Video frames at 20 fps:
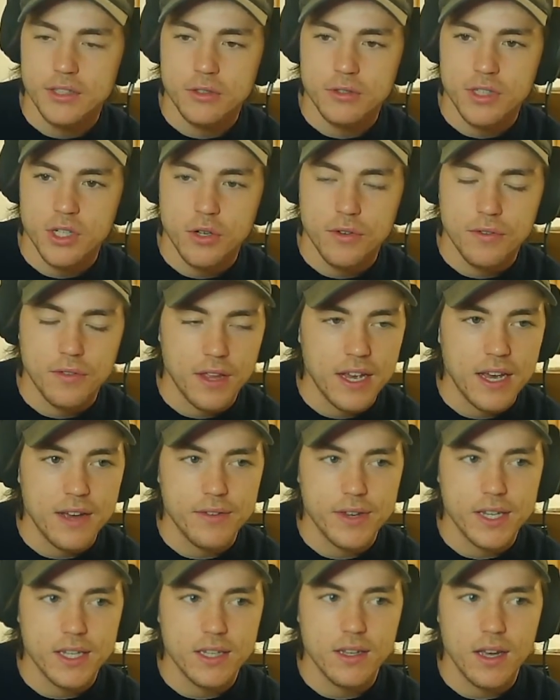know if they have
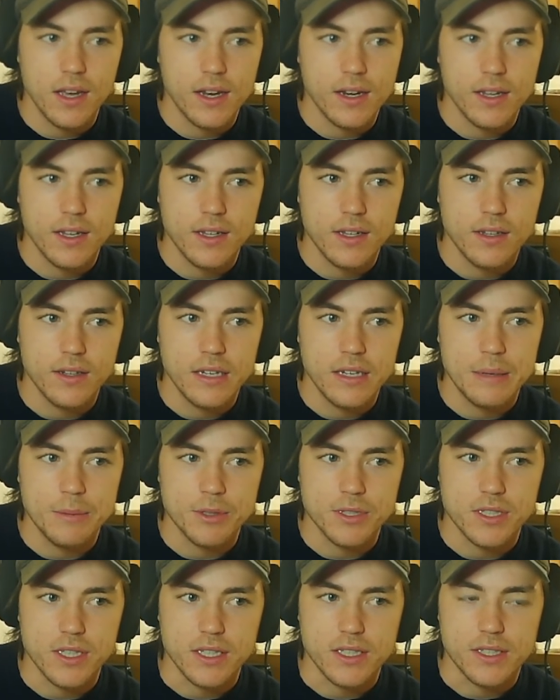any any
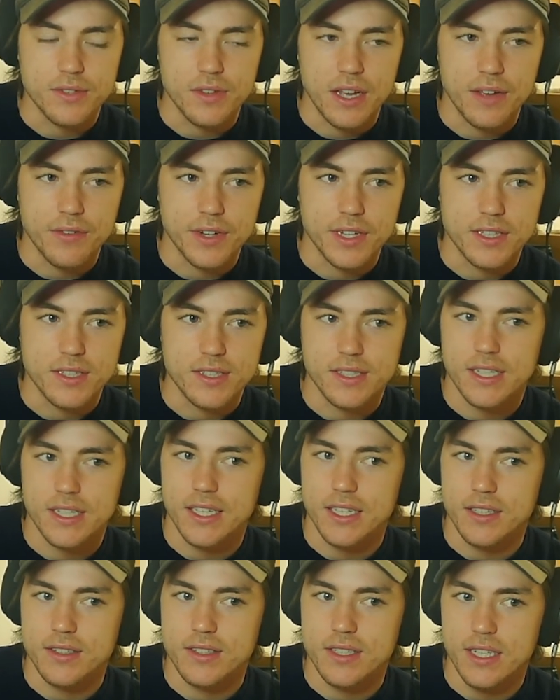nemocytes, if they have any
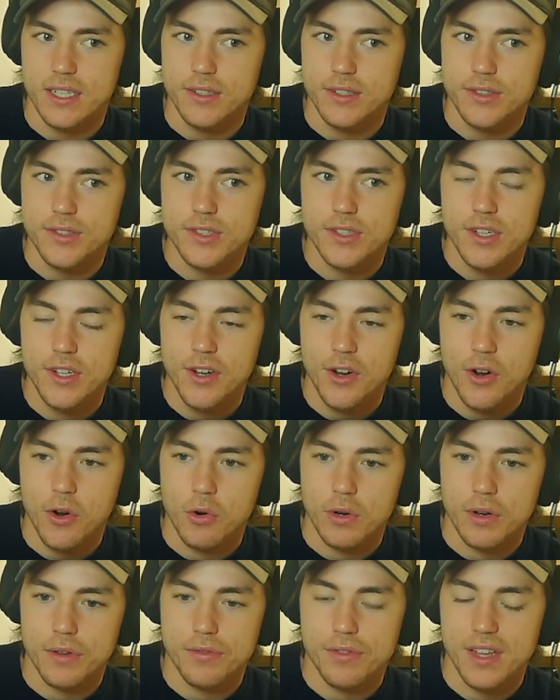stinging cells,
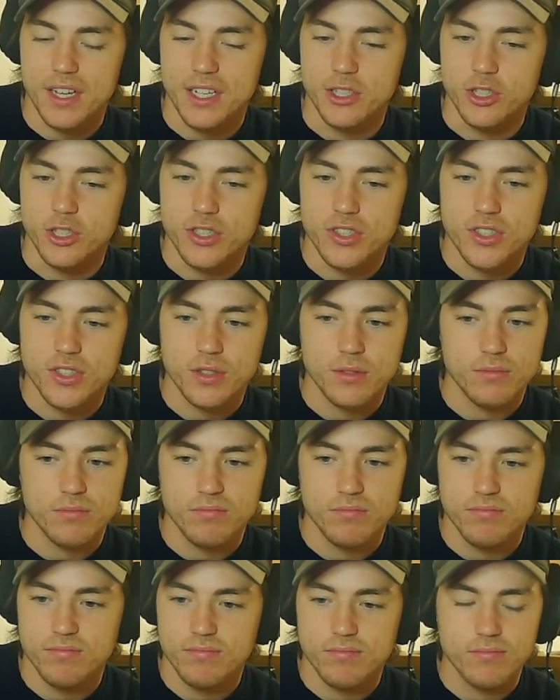or if they just
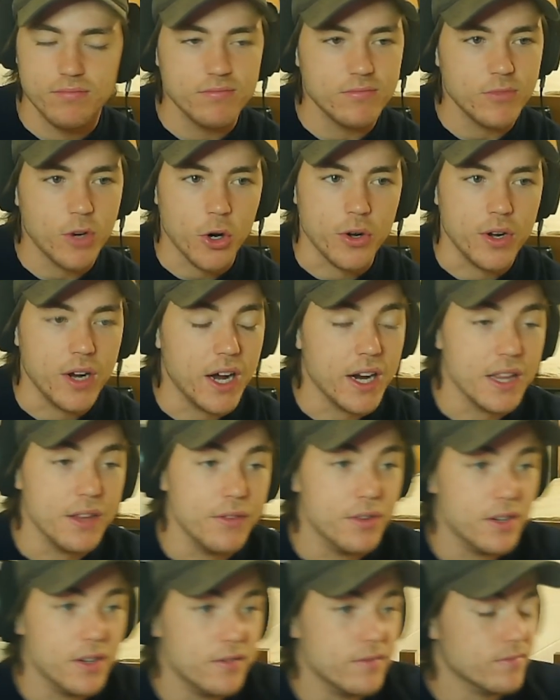are not
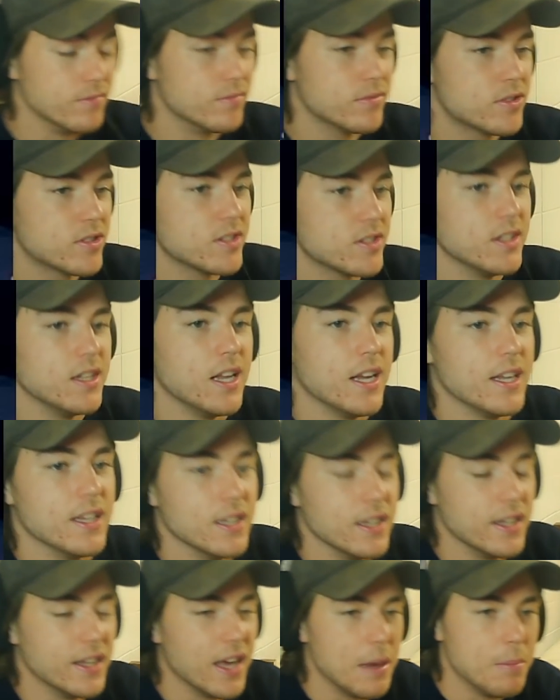even
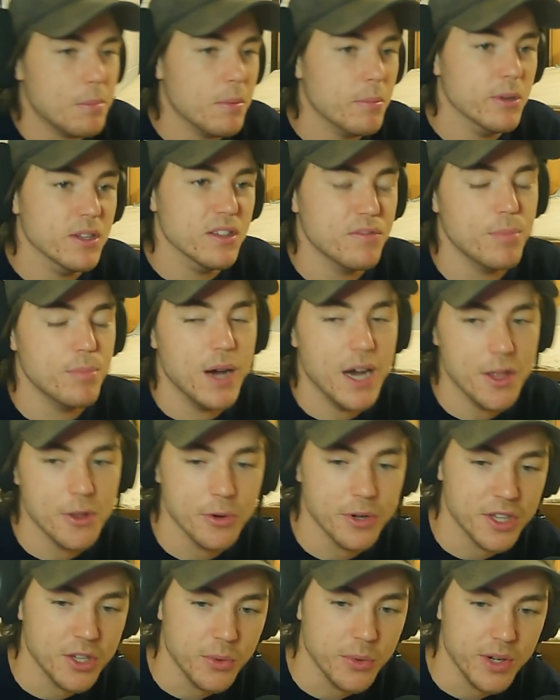slightly capable of
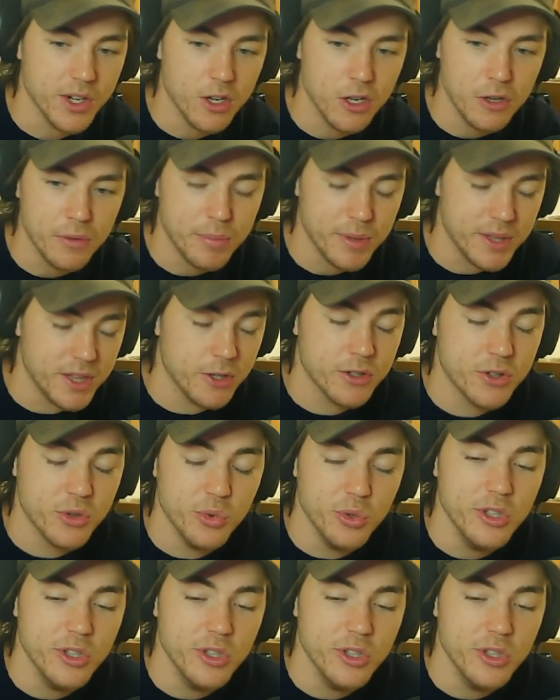bothering you at all, but they're cool